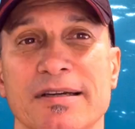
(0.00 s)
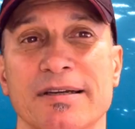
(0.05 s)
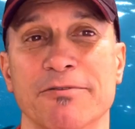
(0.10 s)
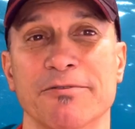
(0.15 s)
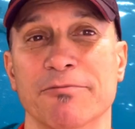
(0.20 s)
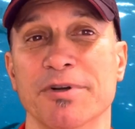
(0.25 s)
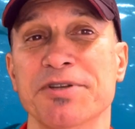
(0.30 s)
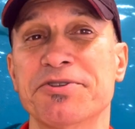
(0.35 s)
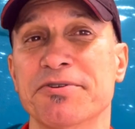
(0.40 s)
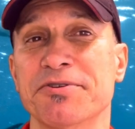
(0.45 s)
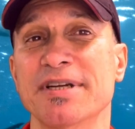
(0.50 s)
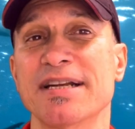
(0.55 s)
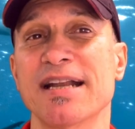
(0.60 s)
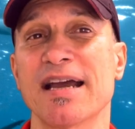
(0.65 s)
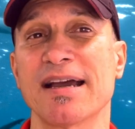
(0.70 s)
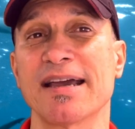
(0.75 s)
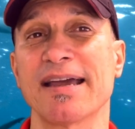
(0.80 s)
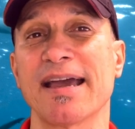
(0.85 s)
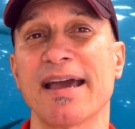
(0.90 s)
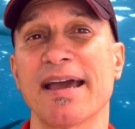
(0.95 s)
Richard and I
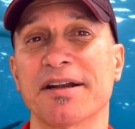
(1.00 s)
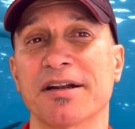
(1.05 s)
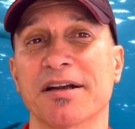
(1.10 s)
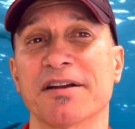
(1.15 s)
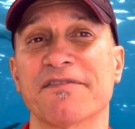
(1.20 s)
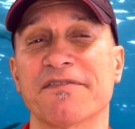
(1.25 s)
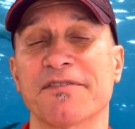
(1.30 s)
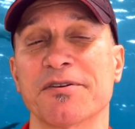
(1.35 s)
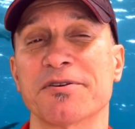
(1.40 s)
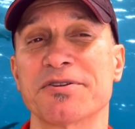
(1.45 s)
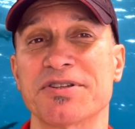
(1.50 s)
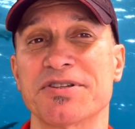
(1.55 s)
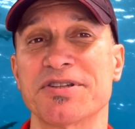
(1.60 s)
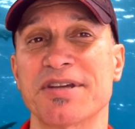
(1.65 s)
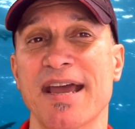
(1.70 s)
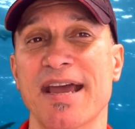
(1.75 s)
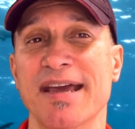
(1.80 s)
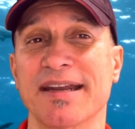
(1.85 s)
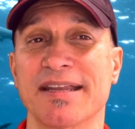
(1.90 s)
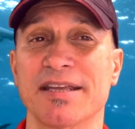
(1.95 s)
had our first
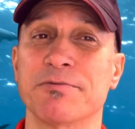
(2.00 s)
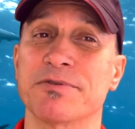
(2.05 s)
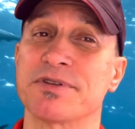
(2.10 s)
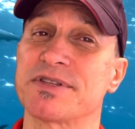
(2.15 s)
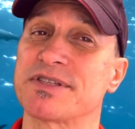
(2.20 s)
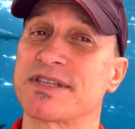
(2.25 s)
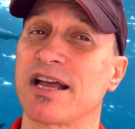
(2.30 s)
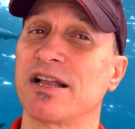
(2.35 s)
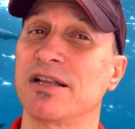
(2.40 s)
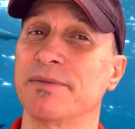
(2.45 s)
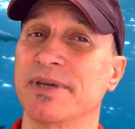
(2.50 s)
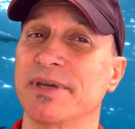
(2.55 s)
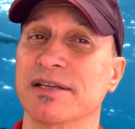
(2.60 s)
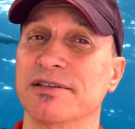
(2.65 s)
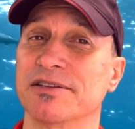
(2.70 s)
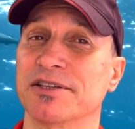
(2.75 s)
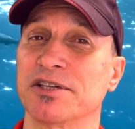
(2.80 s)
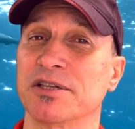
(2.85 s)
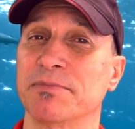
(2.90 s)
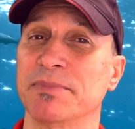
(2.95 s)
chat. He was telling me a
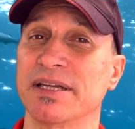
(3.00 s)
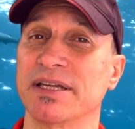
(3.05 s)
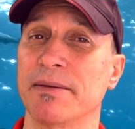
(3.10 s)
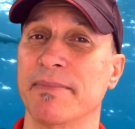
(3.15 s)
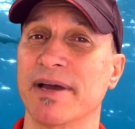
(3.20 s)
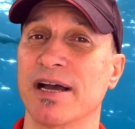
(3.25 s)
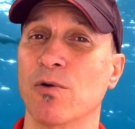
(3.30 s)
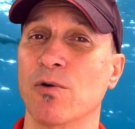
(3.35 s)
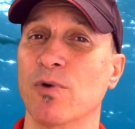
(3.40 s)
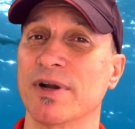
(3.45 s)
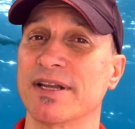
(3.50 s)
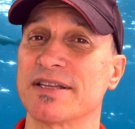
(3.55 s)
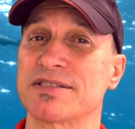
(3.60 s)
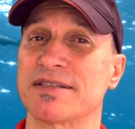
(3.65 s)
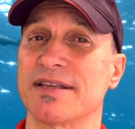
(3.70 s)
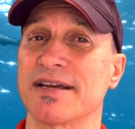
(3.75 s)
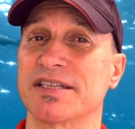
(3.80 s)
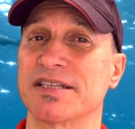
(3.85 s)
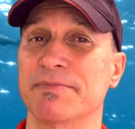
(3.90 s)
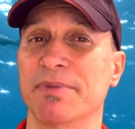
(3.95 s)
little bit about what it's
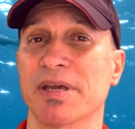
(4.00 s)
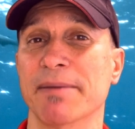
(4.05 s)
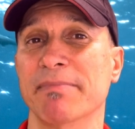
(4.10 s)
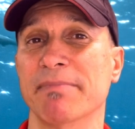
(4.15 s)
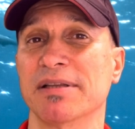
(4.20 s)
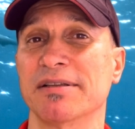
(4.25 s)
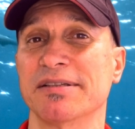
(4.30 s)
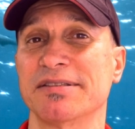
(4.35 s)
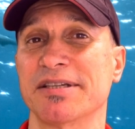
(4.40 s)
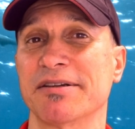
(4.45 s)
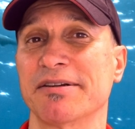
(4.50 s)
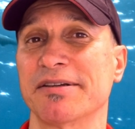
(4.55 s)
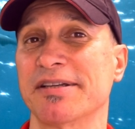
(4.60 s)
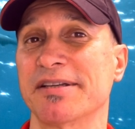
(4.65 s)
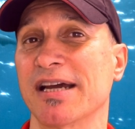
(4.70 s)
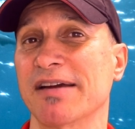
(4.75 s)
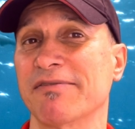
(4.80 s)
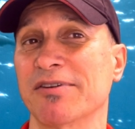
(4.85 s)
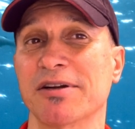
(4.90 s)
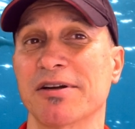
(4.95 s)
like to be a military
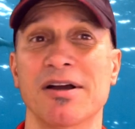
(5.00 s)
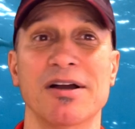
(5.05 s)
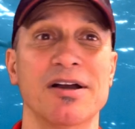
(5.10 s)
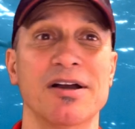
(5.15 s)
diver,